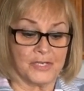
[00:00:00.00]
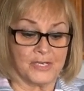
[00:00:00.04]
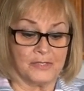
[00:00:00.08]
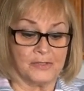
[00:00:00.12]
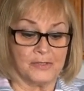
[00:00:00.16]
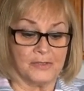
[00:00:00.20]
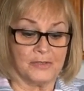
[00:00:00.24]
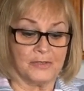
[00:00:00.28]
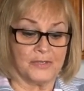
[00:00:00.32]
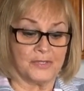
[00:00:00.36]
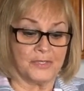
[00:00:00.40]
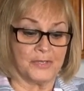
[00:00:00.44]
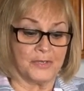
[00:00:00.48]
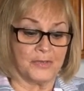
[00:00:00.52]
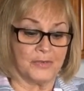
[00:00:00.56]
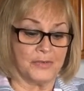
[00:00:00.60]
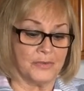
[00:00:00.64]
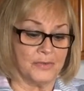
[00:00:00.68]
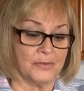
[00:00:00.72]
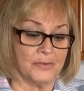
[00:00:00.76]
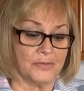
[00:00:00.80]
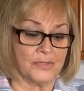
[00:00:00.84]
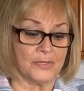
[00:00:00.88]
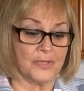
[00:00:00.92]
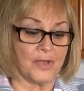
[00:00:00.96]
and Lucy
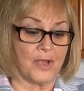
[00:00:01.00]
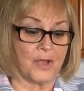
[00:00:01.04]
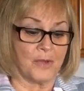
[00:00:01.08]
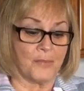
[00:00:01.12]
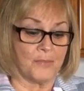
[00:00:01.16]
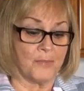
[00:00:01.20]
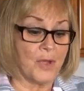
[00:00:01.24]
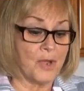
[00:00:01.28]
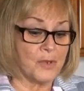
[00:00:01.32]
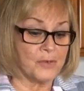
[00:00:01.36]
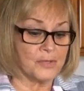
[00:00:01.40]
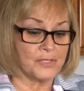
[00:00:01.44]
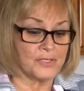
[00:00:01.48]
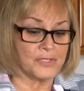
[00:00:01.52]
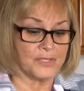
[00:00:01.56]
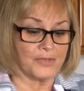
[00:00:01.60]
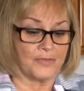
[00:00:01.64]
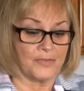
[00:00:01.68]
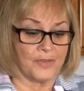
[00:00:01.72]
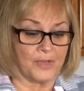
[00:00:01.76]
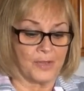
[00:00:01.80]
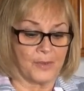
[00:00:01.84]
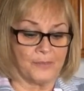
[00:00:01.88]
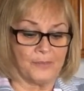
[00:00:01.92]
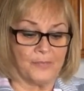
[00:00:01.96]
who saw most
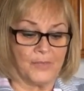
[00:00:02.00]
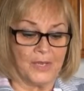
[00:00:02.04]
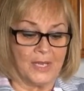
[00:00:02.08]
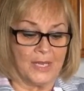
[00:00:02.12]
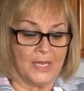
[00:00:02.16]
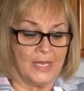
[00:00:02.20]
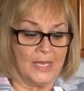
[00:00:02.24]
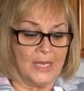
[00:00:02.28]
of him.